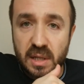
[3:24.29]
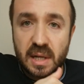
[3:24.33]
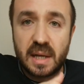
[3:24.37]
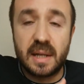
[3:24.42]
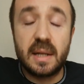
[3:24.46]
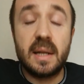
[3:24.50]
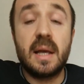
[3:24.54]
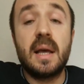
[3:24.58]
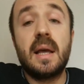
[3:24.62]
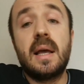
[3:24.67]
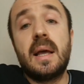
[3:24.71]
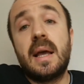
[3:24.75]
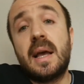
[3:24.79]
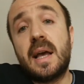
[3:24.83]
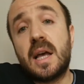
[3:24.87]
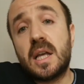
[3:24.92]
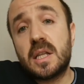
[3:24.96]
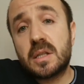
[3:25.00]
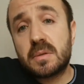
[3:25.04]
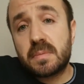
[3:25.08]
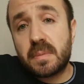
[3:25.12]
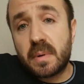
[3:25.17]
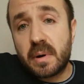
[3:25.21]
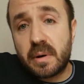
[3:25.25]
And
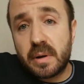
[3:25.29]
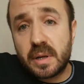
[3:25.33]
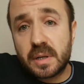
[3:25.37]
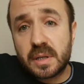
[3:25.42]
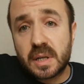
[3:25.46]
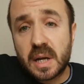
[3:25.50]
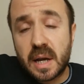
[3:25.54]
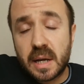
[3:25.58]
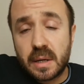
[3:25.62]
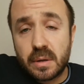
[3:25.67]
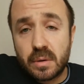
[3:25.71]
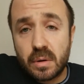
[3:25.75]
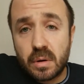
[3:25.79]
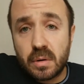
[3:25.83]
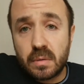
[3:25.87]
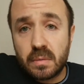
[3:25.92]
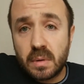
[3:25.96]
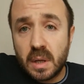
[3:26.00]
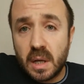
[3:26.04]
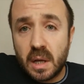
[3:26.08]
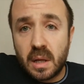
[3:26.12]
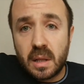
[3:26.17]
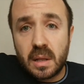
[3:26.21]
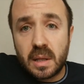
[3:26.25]
as far as I know,
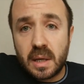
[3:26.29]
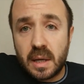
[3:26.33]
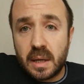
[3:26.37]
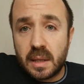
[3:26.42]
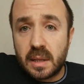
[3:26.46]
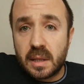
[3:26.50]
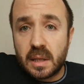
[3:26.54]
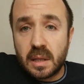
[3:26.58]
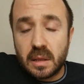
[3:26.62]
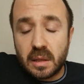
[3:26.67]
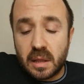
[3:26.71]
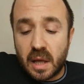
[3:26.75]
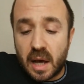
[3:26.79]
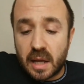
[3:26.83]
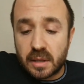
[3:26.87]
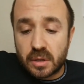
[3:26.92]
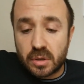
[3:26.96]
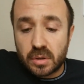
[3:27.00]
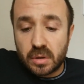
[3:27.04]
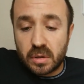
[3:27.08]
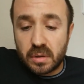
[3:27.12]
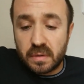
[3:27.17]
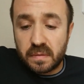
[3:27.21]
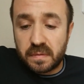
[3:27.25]
in
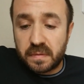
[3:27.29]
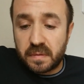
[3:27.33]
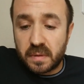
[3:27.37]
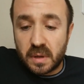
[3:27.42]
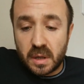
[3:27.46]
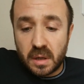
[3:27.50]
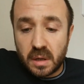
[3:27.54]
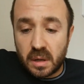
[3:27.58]
lots of